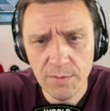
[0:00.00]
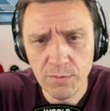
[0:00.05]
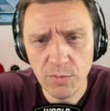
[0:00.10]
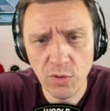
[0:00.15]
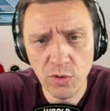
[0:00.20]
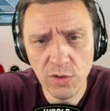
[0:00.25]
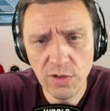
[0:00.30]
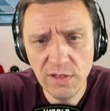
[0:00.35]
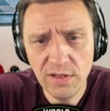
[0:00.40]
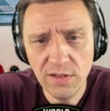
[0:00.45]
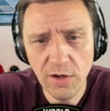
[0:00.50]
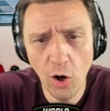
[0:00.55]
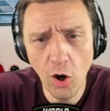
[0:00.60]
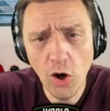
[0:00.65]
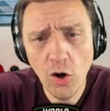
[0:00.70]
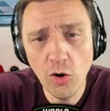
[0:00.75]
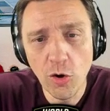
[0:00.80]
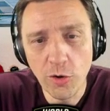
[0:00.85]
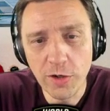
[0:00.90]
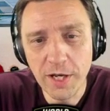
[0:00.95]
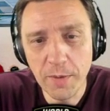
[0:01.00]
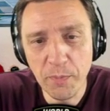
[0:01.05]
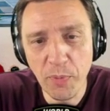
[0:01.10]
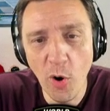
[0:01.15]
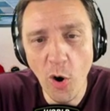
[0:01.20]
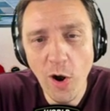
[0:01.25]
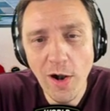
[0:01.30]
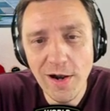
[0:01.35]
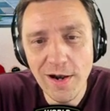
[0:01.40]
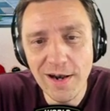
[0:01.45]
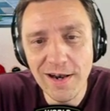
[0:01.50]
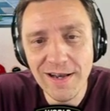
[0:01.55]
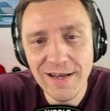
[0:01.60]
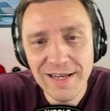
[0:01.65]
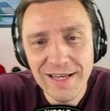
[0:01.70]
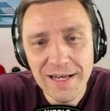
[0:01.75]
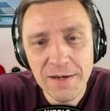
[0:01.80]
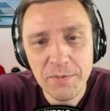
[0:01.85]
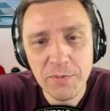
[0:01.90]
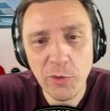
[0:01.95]
Pulled. Oh, the pull!
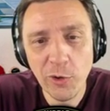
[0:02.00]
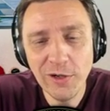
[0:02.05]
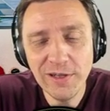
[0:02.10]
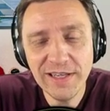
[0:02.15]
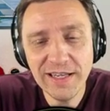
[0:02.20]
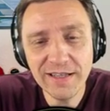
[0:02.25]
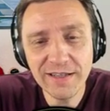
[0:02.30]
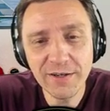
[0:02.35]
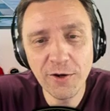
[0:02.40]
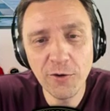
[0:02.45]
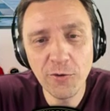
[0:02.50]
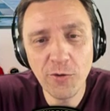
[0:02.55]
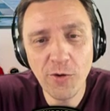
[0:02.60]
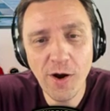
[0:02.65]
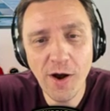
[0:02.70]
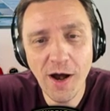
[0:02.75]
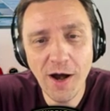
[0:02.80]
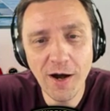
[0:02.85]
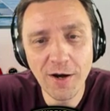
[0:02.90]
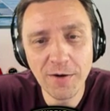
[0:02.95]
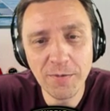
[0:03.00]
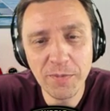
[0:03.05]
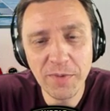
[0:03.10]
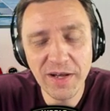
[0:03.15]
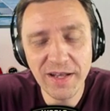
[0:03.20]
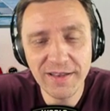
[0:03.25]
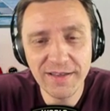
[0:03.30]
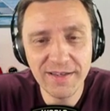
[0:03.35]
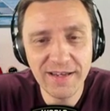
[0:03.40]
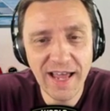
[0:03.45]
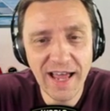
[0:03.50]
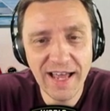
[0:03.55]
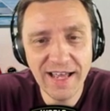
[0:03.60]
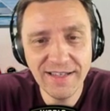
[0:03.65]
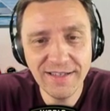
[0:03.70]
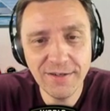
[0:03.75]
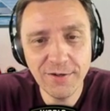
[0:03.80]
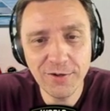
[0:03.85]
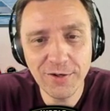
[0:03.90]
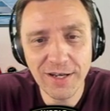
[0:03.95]
Pull did go wrong, but yeah,
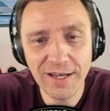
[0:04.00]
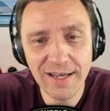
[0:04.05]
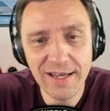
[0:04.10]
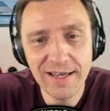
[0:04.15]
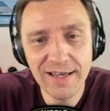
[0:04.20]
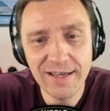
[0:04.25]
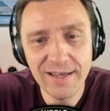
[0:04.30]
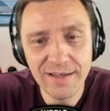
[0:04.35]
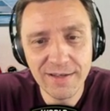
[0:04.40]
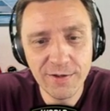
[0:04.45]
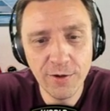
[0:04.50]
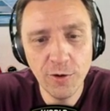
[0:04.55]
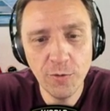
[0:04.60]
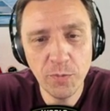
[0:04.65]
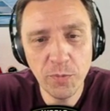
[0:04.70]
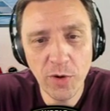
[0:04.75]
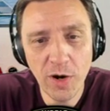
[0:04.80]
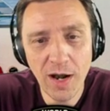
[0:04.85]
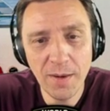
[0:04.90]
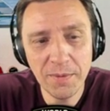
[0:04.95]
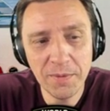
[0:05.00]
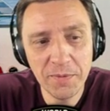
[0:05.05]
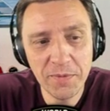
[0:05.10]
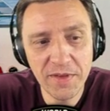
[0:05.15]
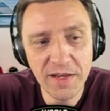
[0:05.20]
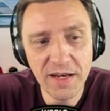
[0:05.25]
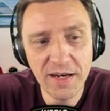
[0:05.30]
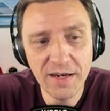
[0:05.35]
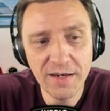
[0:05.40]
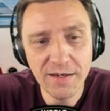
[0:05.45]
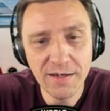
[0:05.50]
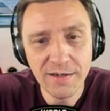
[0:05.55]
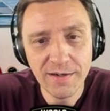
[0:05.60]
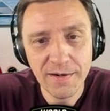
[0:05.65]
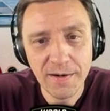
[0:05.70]
it's okay. No problem there.